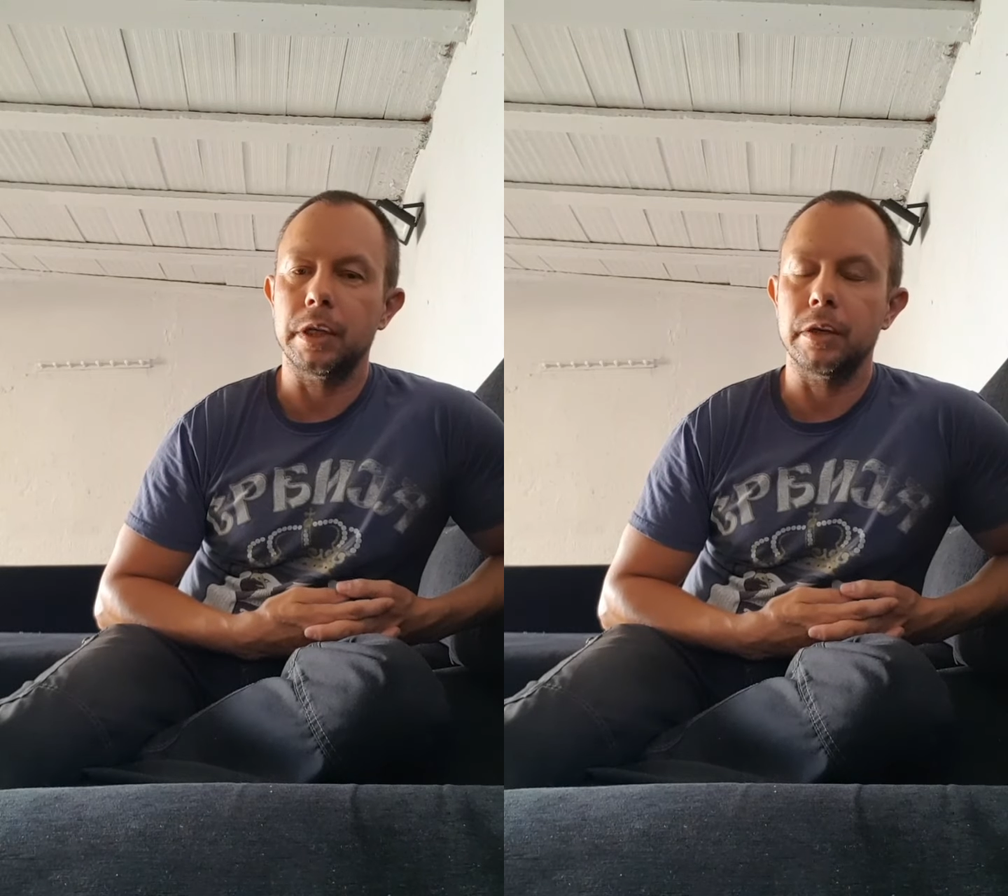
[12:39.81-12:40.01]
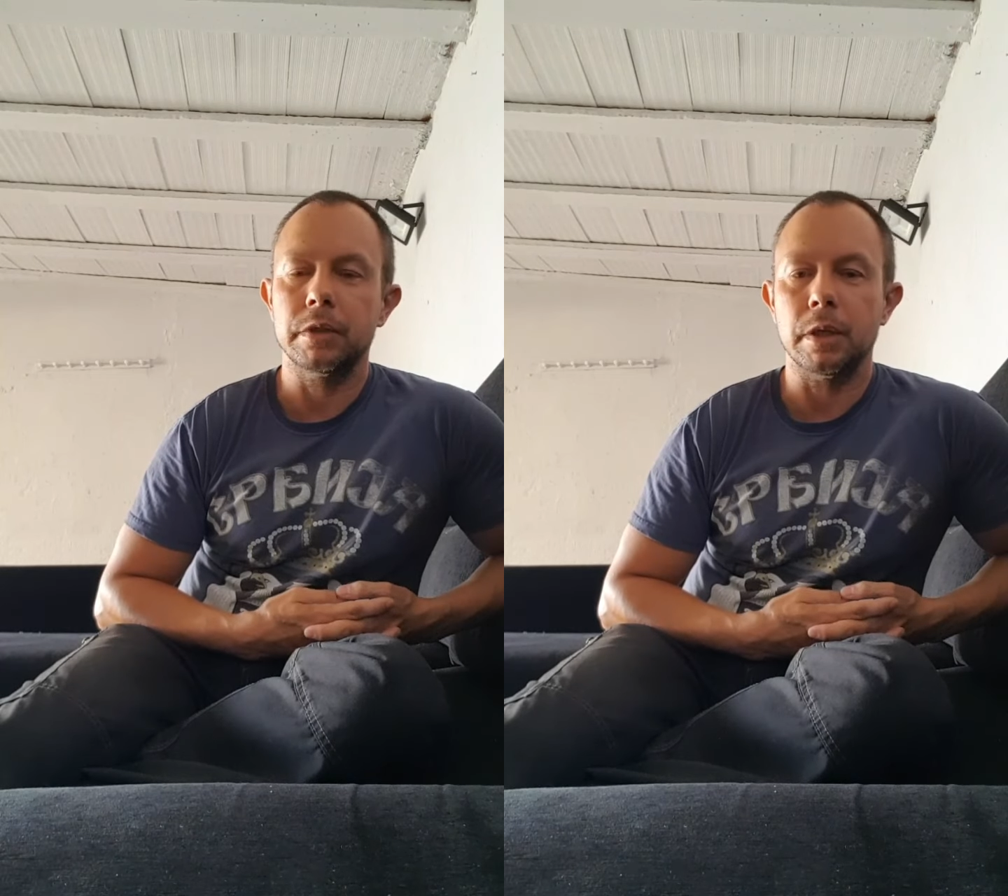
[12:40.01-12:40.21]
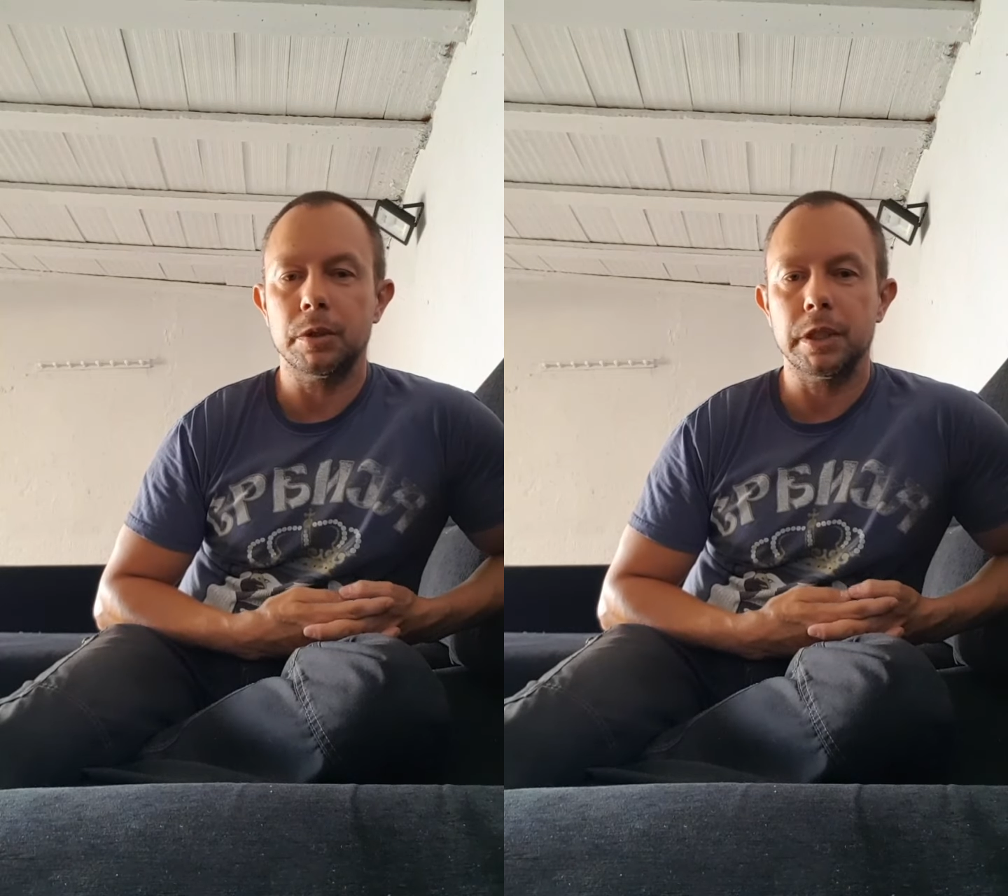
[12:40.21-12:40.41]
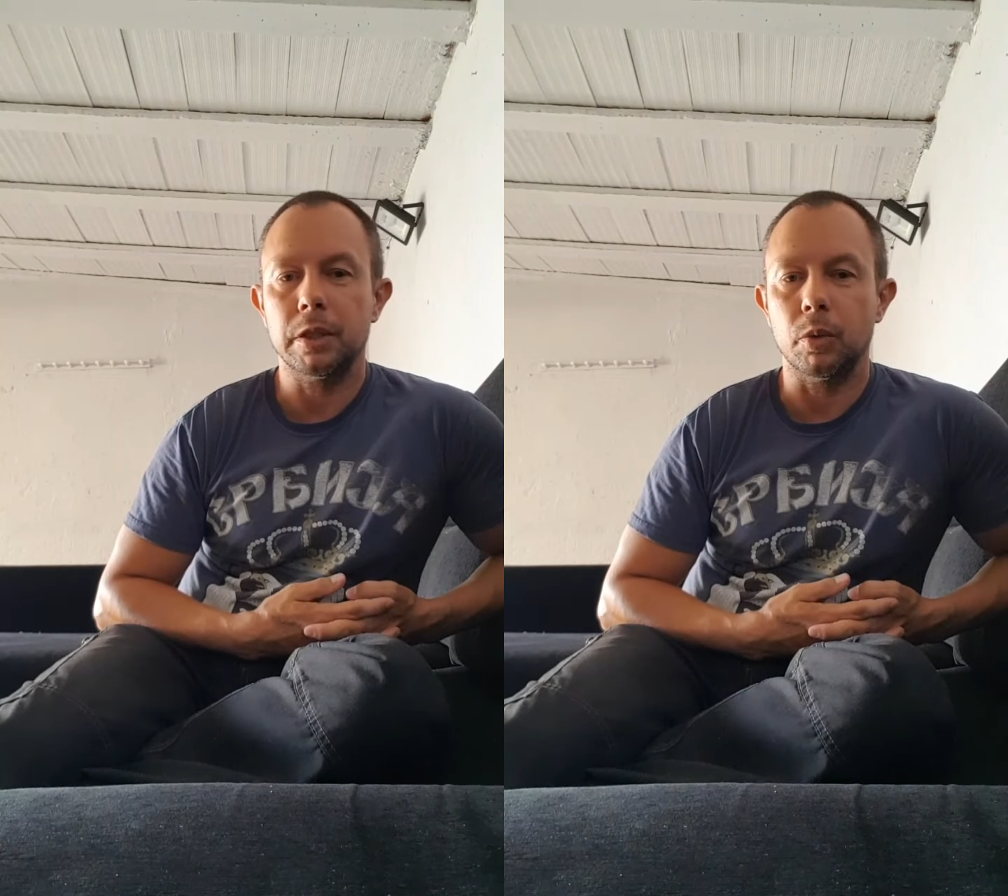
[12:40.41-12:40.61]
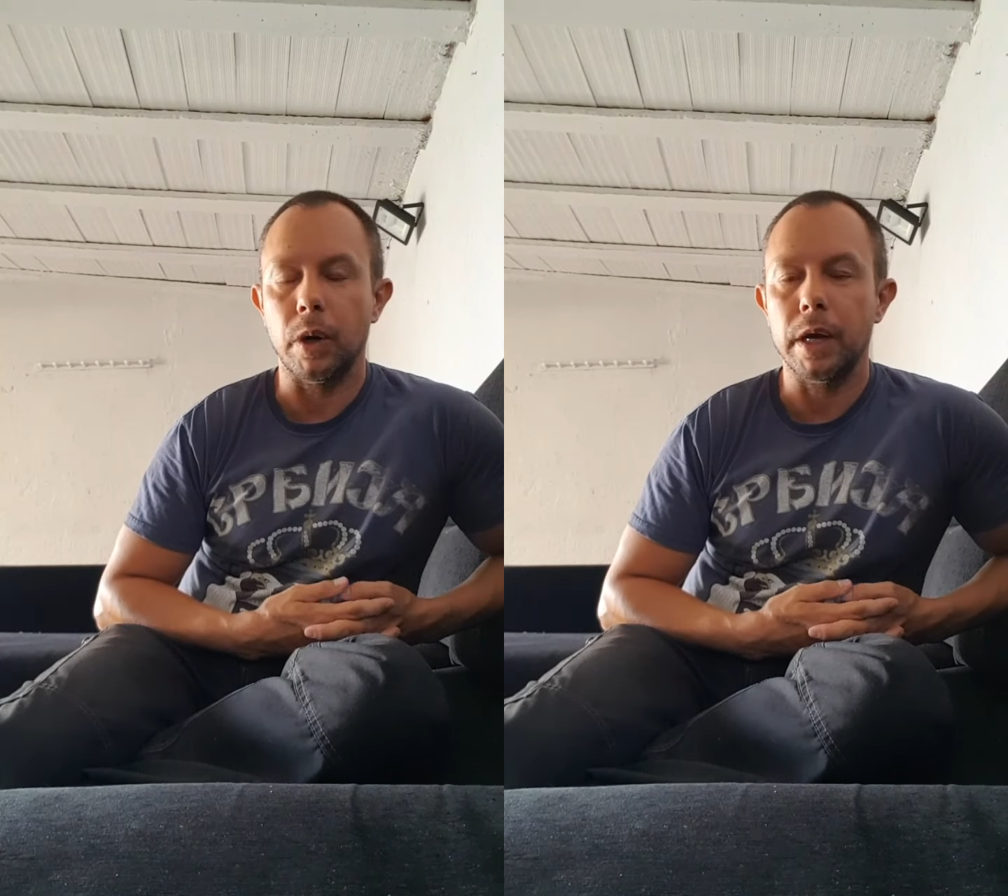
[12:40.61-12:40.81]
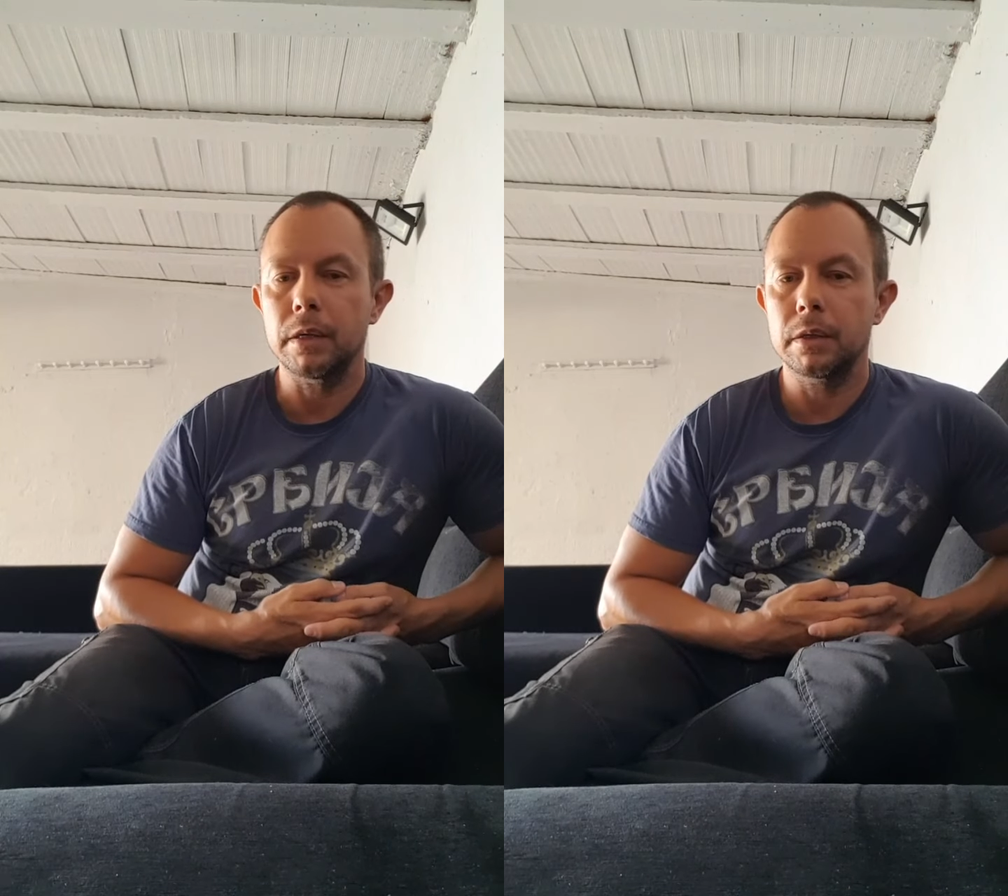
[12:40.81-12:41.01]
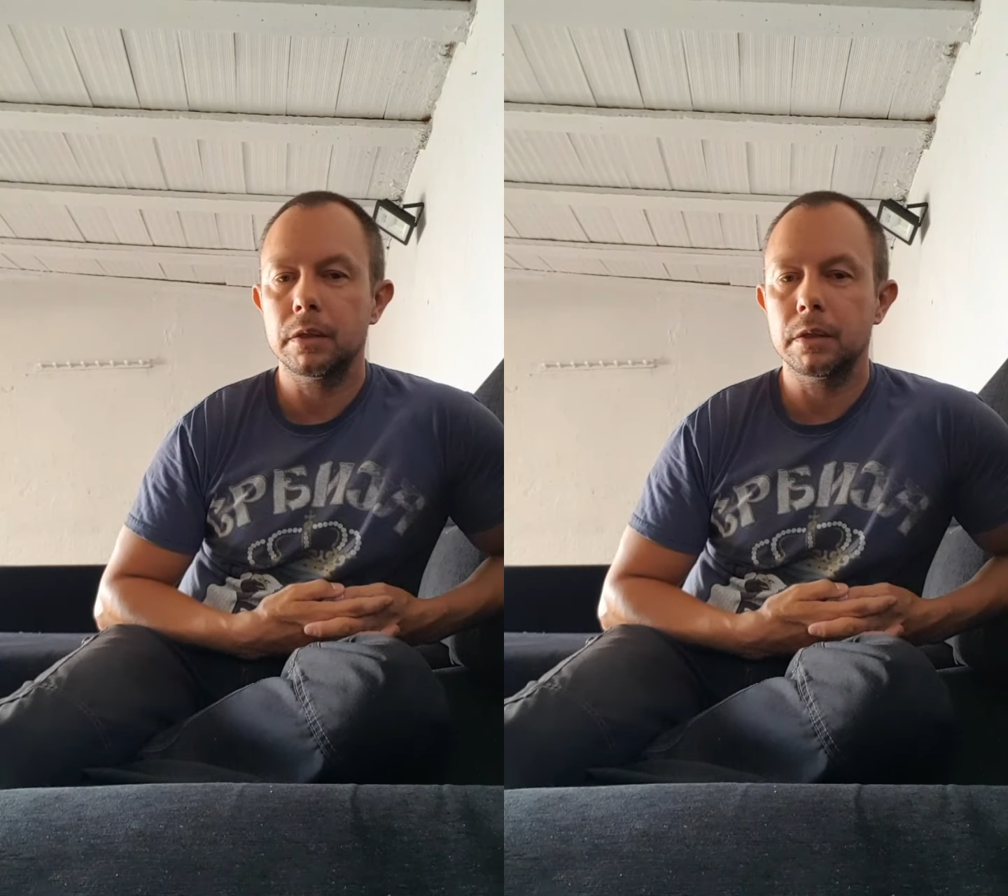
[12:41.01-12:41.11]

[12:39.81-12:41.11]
give some shit away